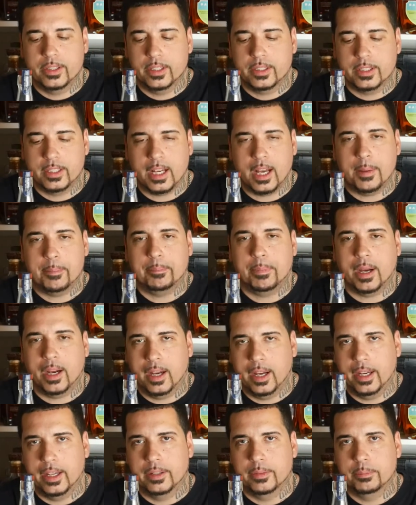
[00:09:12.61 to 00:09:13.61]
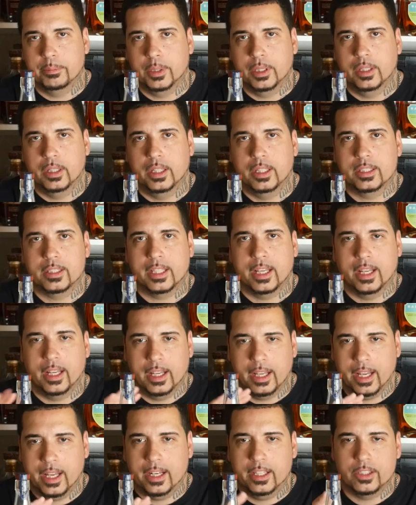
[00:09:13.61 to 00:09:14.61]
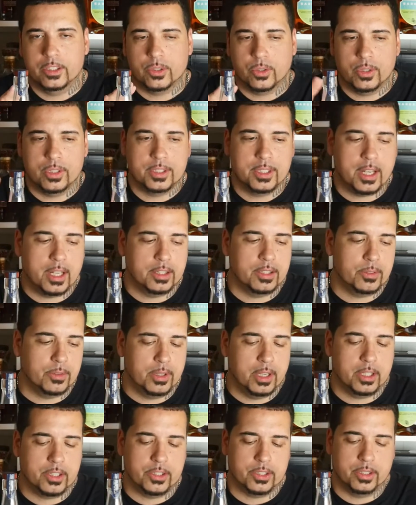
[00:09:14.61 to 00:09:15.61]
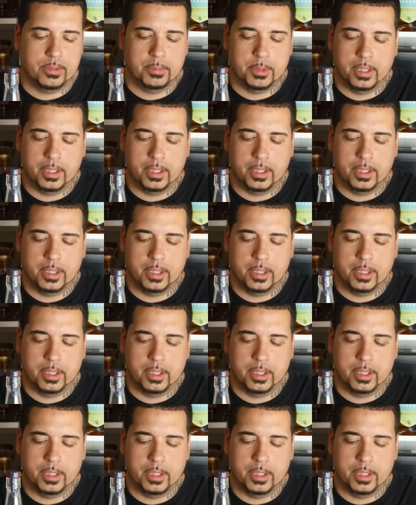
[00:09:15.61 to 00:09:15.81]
It's not pine, but it's headed towards that direction.